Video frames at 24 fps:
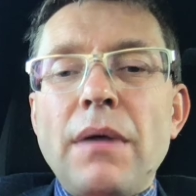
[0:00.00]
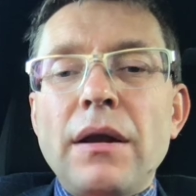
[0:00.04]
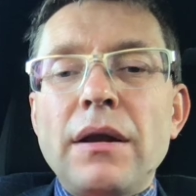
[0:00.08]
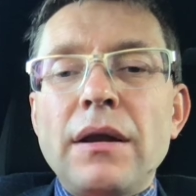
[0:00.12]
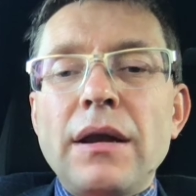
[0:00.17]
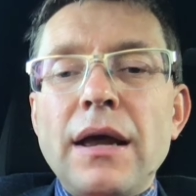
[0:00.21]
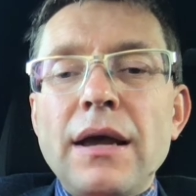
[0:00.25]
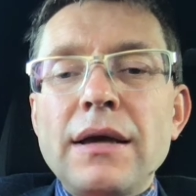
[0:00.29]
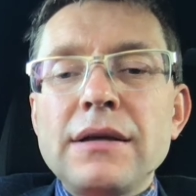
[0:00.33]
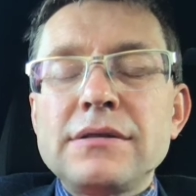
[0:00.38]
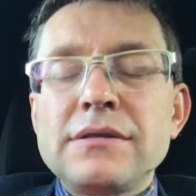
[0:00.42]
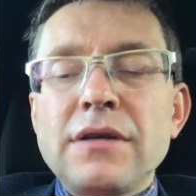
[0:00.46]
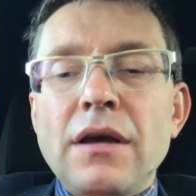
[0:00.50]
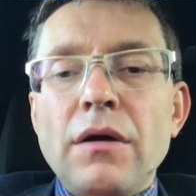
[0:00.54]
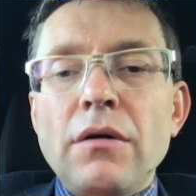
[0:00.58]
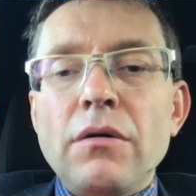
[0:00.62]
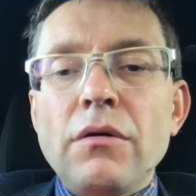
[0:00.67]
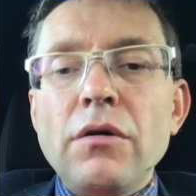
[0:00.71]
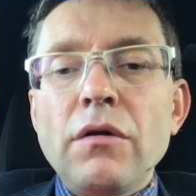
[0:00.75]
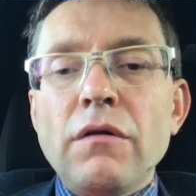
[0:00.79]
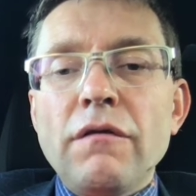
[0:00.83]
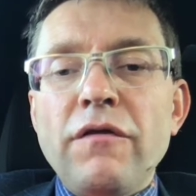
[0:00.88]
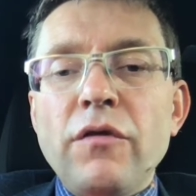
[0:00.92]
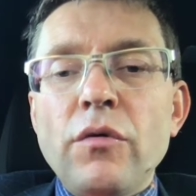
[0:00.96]
Monday. So
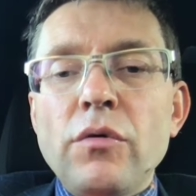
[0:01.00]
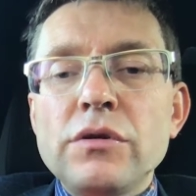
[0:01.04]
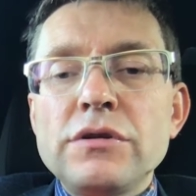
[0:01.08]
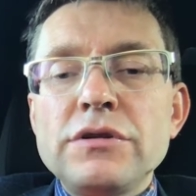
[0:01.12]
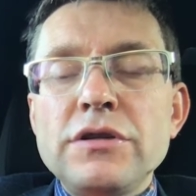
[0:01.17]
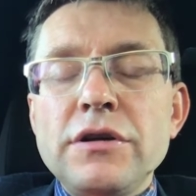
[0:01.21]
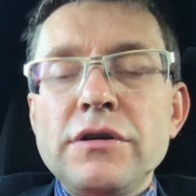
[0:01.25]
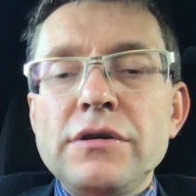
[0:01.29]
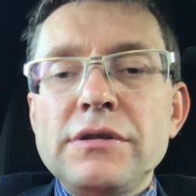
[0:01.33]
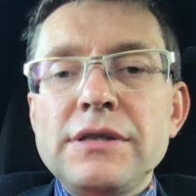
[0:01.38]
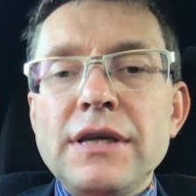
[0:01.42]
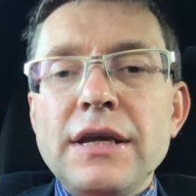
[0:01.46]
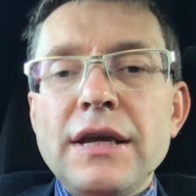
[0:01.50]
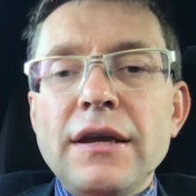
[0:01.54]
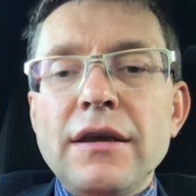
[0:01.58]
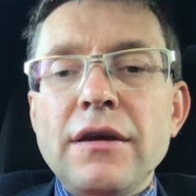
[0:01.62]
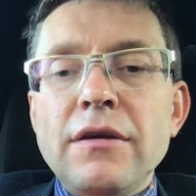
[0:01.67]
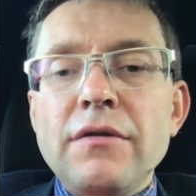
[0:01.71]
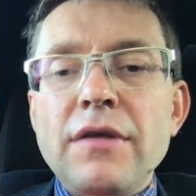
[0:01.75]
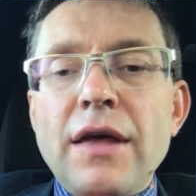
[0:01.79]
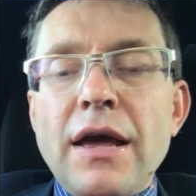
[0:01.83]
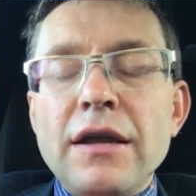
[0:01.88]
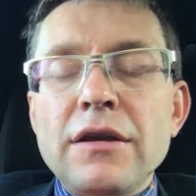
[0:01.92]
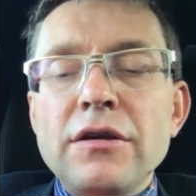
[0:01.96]
look forward to seeing
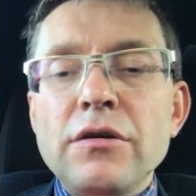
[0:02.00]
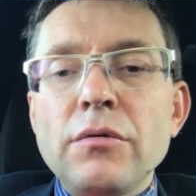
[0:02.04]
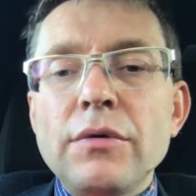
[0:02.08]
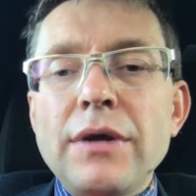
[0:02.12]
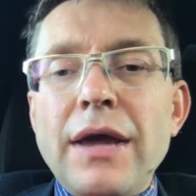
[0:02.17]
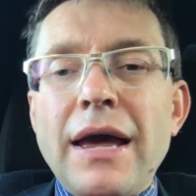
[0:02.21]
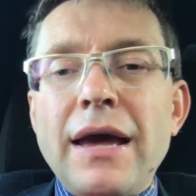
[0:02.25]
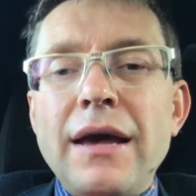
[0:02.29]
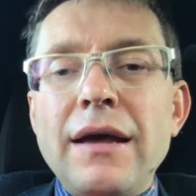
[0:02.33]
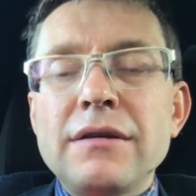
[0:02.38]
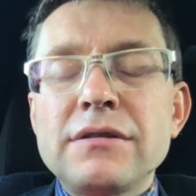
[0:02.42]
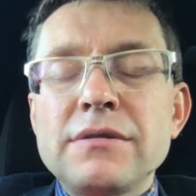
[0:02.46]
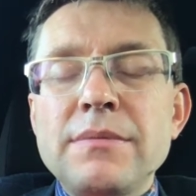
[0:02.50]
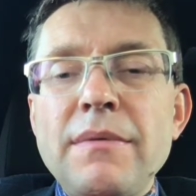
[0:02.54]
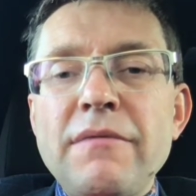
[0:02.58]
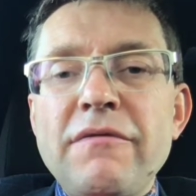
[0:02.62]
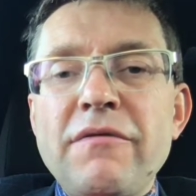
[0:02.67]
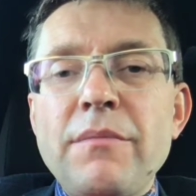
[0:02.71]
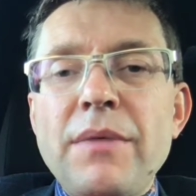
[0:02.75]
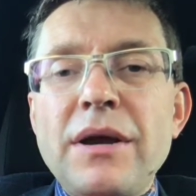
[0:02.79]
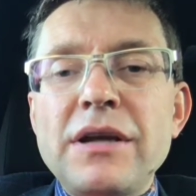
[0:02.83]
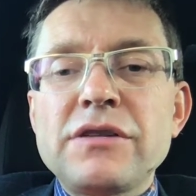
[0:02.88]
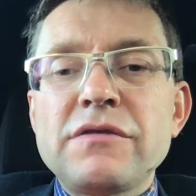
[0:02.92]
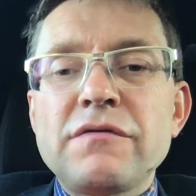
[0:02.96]
you then. You'll get some
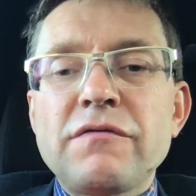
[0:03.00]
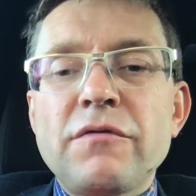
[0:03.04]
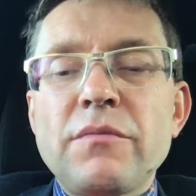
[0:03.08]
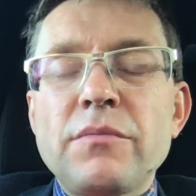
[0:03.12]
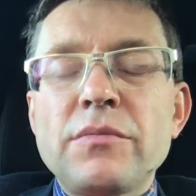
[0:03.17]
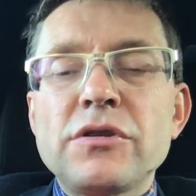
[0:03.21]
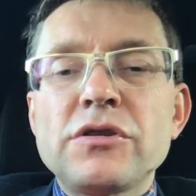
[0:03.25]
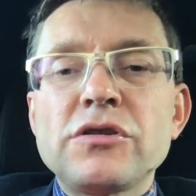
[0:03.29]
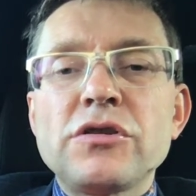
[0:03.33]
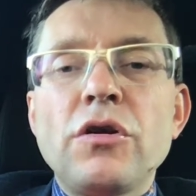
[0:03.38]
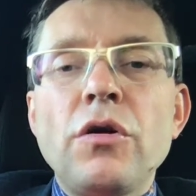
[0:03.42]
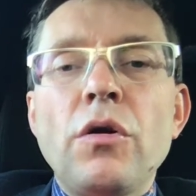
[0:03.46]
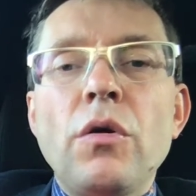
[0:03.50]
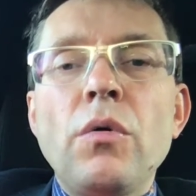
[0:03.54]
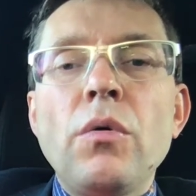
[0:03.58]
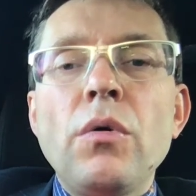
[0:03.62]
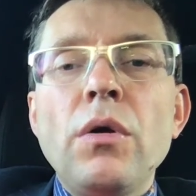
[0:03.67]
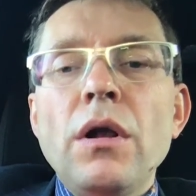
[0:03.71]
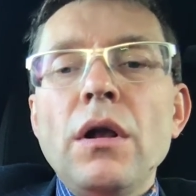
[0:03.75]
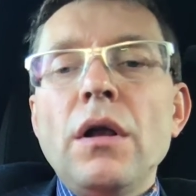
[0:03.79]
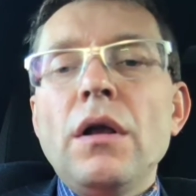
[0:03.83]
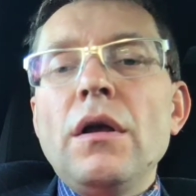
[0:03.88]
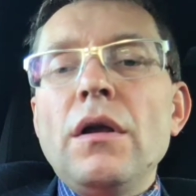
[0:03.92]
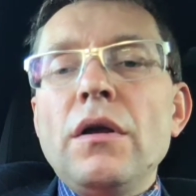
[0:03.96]
information from the
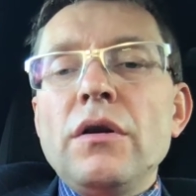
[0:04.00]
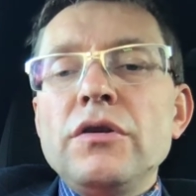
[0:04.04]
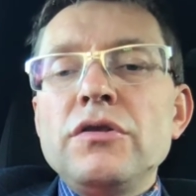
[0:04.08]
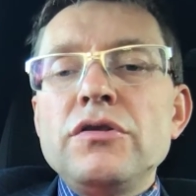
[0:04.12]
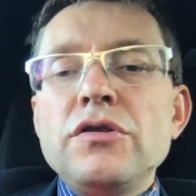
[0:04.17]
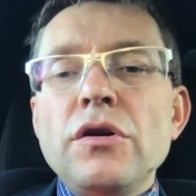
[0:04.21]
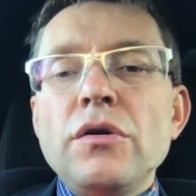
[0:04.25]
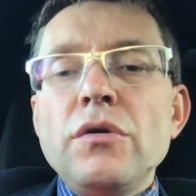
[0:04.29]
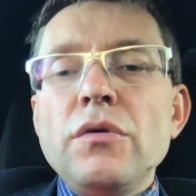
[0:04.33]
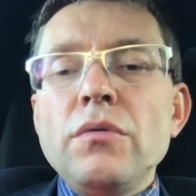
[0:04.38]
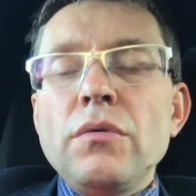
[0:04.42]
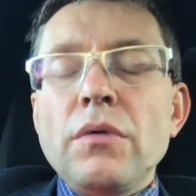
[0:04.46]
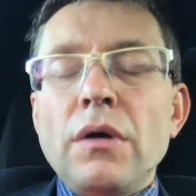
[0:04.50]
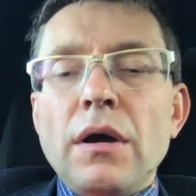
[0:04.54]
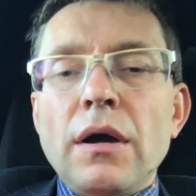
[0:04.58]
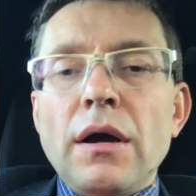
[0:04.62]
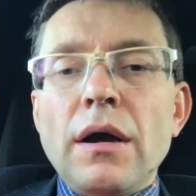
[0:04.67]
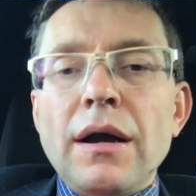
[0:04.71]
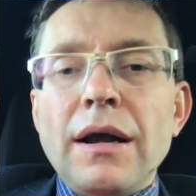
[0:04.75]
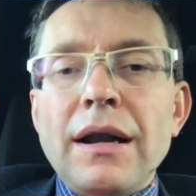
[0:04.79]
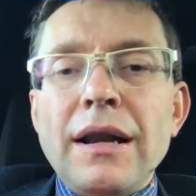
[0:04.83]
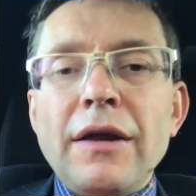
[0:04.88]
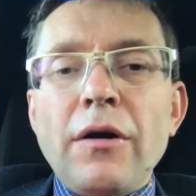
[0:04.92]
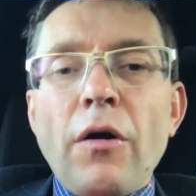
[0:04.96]
school. Do
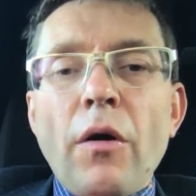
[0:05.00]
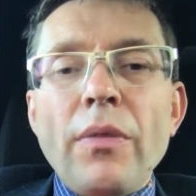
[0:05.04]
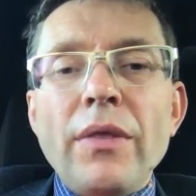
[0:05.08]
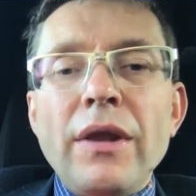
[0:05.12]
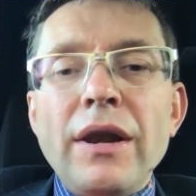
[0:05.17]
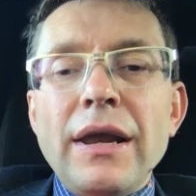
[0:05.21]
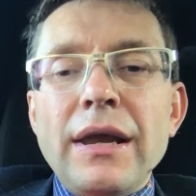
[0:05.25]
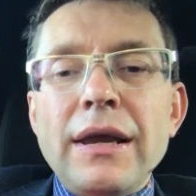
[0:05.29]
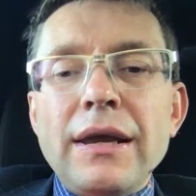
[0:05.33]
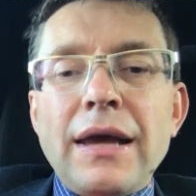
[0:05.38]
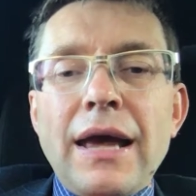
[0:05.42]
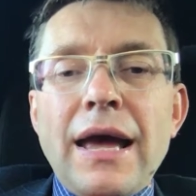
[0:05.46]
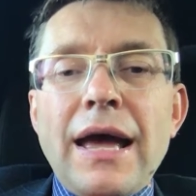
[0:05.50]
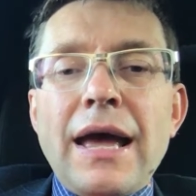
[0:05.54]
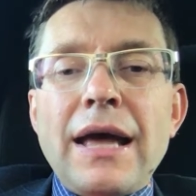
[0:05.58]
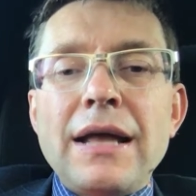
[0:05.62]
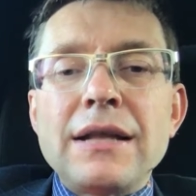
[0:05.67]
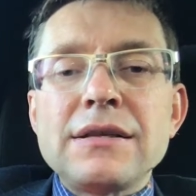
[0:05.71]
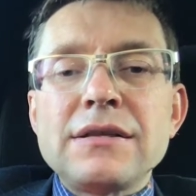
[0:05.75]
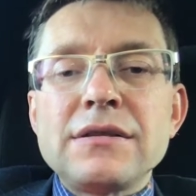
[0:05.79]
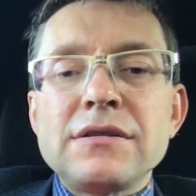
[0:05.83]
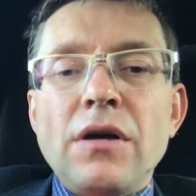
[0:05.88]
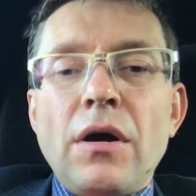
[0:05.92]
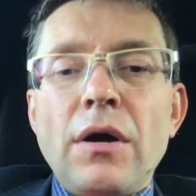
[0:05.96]
click on the link
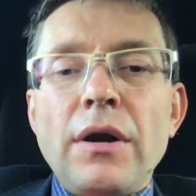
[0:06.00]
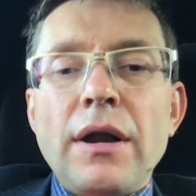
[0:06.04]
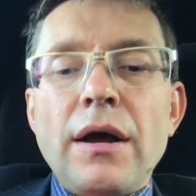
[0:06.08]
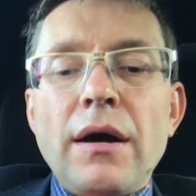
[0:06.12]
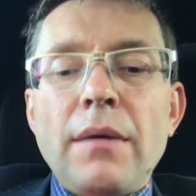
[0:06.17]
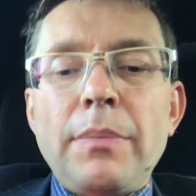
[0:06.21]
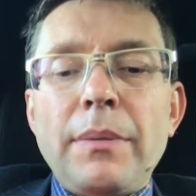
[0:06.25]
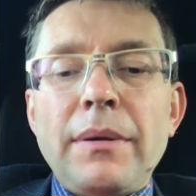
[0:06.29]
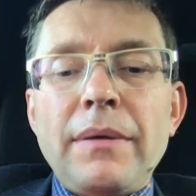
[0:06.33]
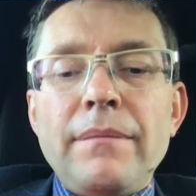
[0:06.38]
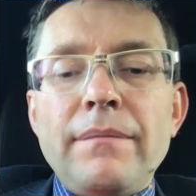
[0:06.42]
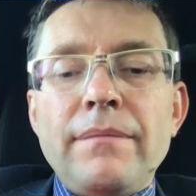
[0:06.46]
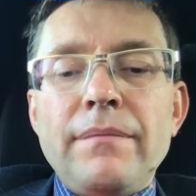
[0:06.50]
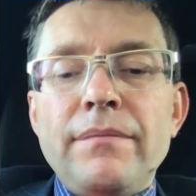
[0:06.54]
and sign up.